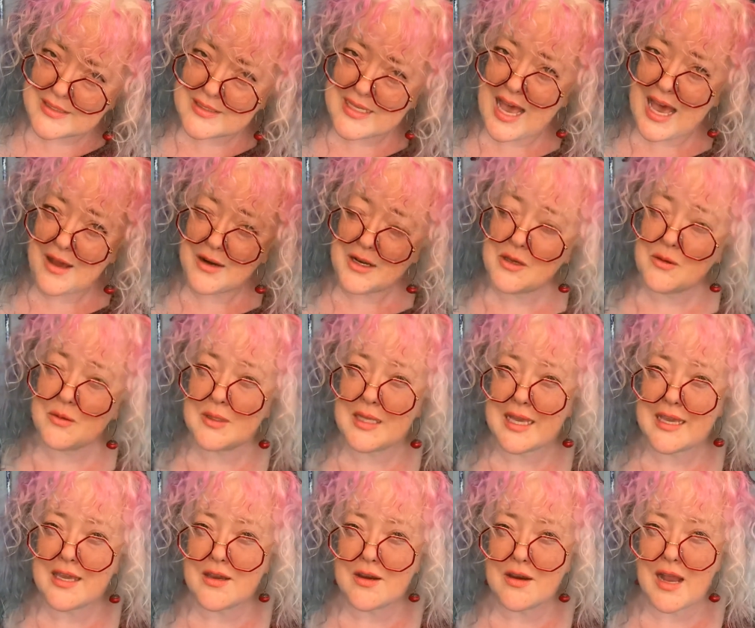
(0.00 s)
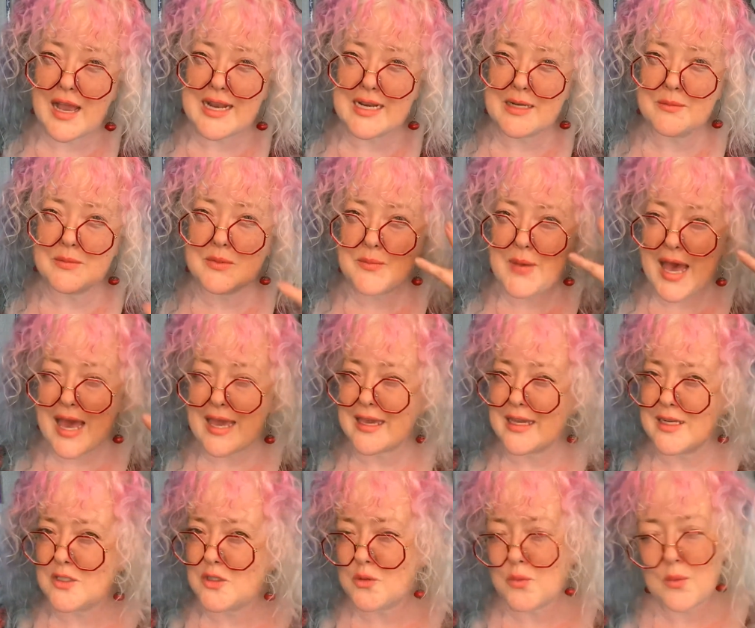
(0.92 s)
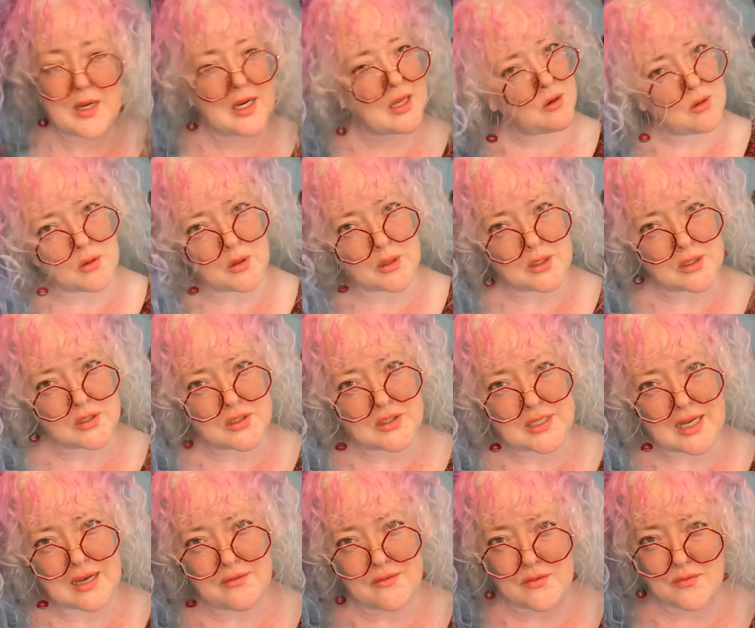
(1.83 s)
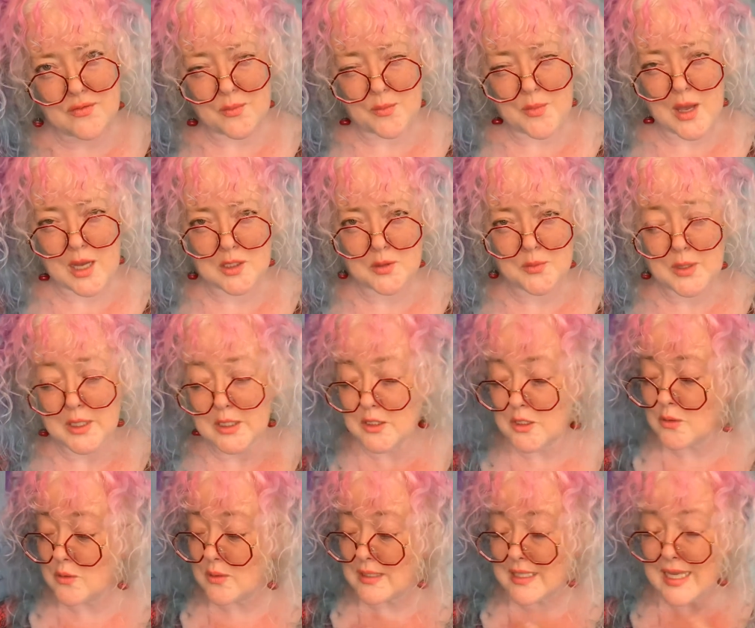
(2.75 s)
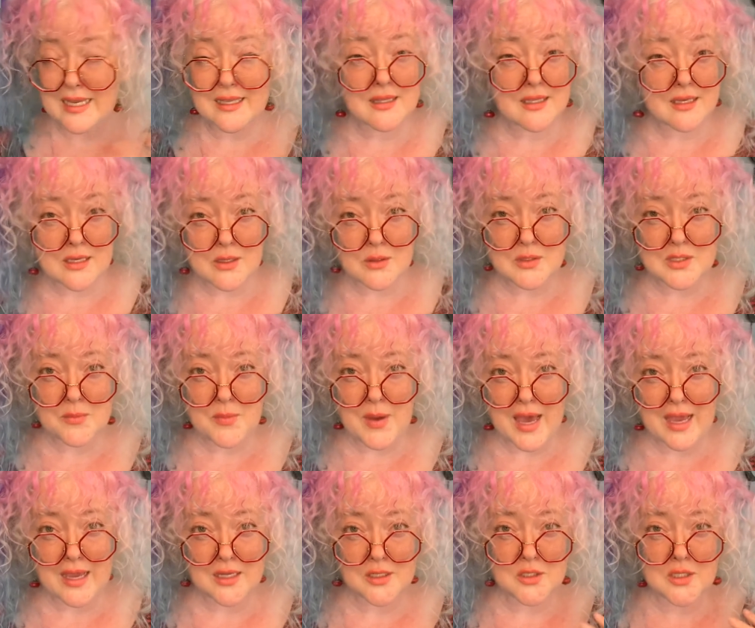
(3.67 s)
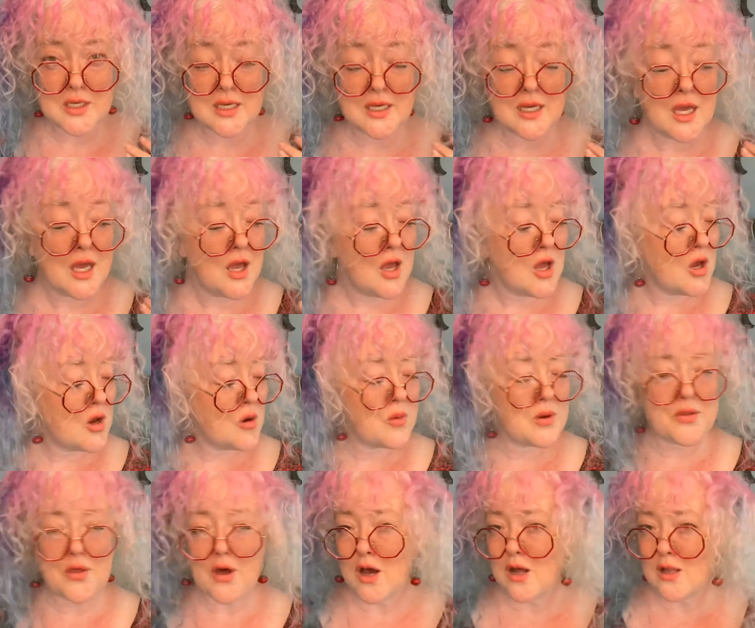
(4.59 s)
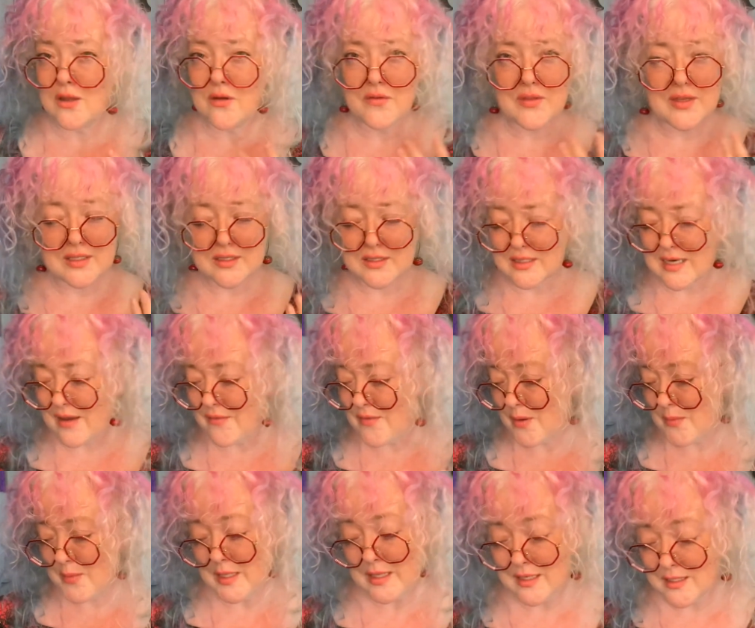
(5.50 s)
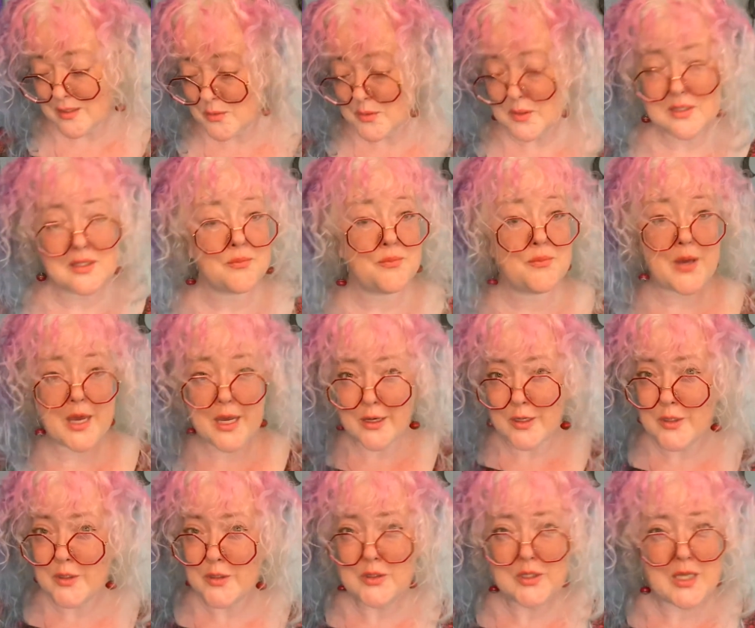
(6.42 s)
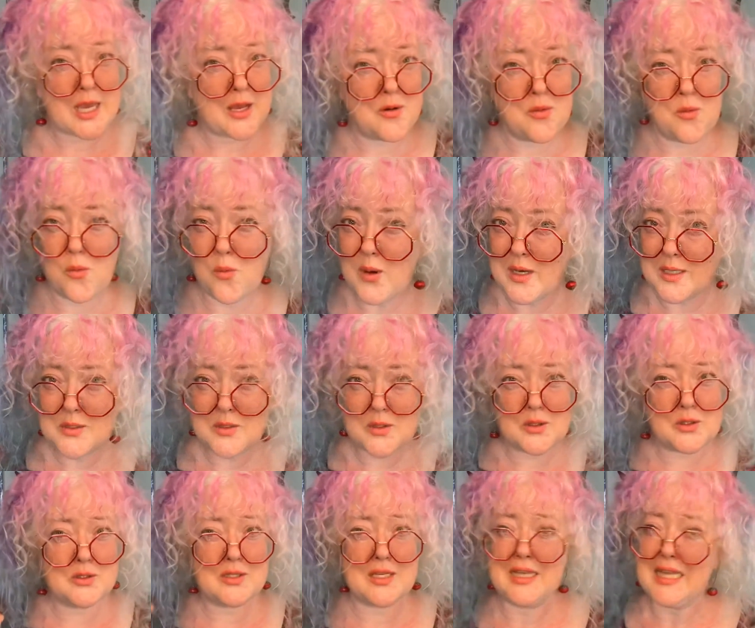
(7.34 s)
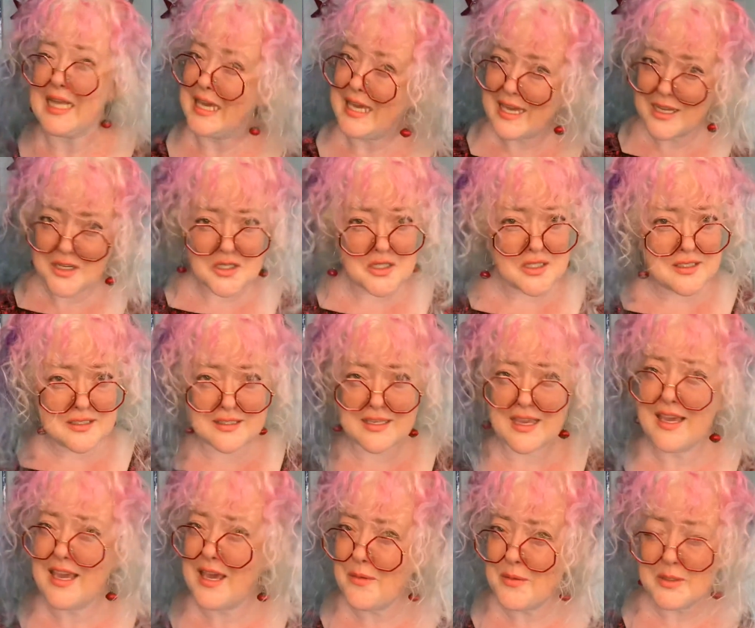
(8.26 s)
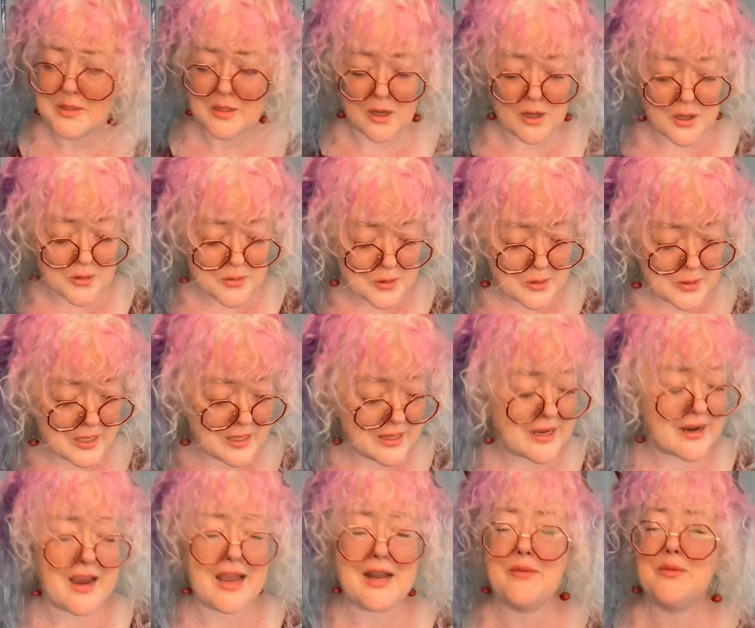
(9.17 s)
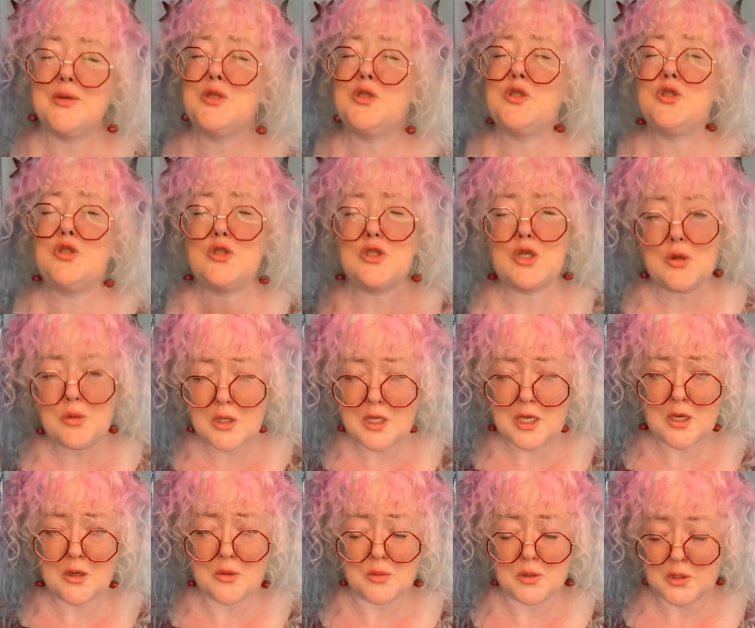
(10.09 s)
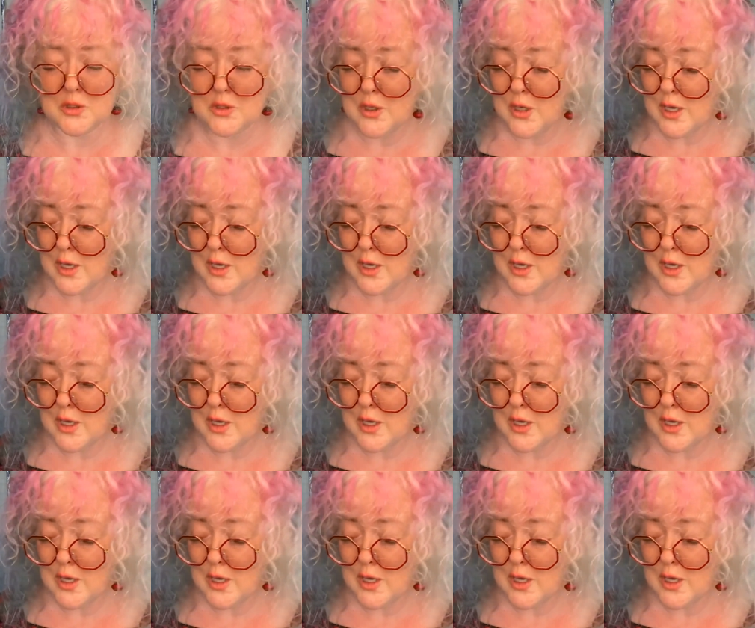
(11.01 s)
How do you like your items packaged when you order stuff from Poshmark? Do you like the cutesy packaging with all of this stuff? I mean, this was bells and whistles and the kitchen sink. It was all thrown in there and it was so cute.